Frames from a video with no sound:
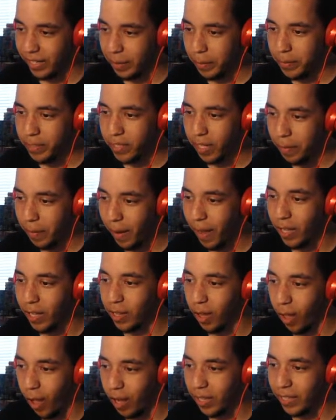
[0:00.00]
We're talking about
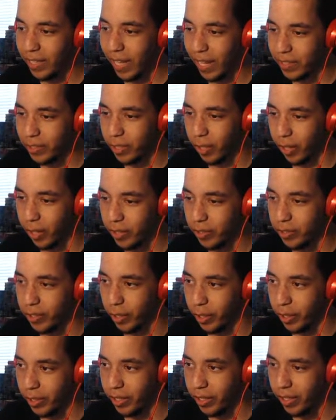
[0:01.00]
how long that turn
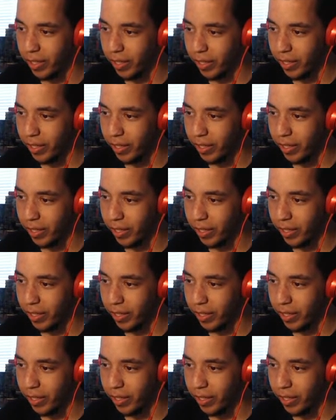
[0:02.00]
took.